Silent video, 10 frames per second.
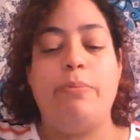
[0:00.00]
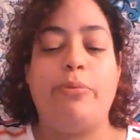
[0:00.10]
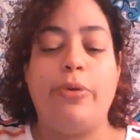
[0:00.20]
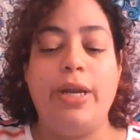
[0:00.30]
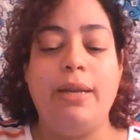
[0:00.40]

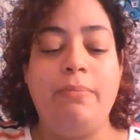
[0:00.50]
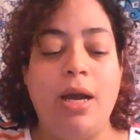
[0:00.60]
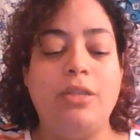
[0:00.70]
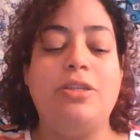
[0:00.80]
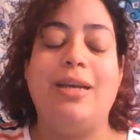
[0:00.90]
Pretty
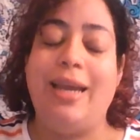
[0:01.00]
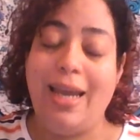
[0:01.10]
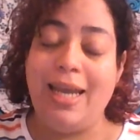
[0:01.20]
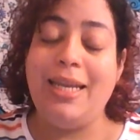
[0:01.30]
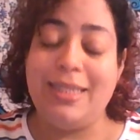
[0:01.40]
much
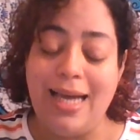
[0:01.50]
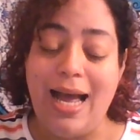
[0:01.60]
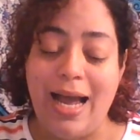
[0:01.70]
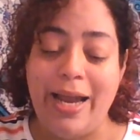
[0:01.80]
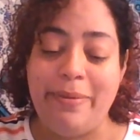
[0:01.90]
any
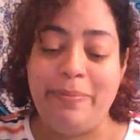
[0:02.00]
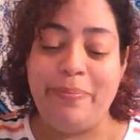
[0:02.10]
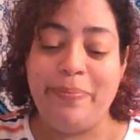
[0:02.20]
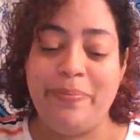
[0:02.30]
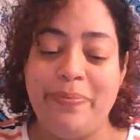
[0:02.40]
time
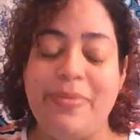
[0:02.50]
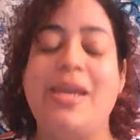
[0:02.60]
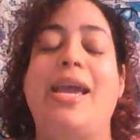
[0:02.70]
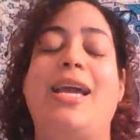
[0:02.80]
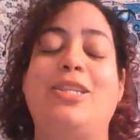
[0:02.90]

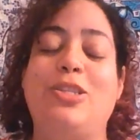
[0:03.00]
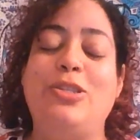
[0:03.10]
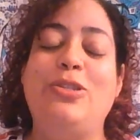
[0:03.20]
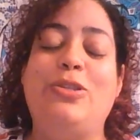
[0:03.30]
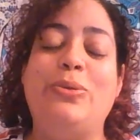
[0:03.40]
and
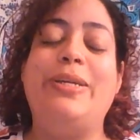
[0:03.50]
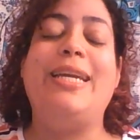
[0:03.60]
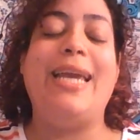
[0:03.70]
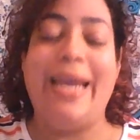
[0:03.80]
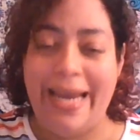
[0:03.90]

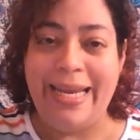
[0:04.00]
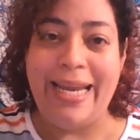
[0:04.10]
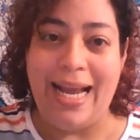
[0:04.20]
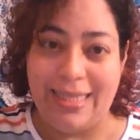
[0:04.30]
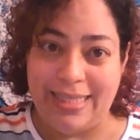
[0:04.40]
during
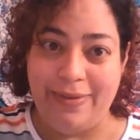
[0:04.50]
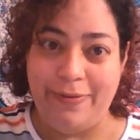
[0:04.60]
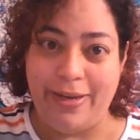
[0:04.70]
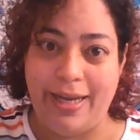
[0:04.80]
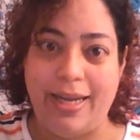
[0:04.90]
any
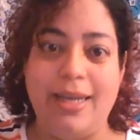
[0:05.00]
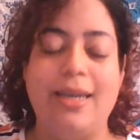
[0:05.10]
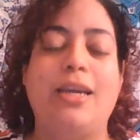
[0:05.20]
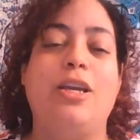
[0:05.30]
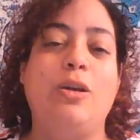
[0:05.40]
activity,
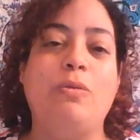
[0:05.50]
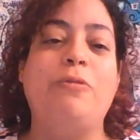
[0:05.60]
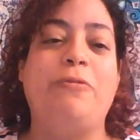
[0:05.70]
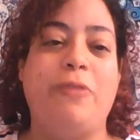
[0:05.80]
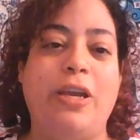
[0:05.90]
you will
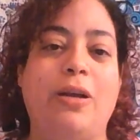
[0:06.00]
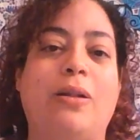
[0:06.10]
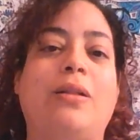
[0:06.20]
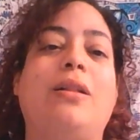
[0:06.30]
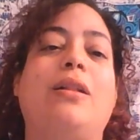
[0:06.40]

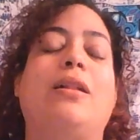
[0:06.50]
feel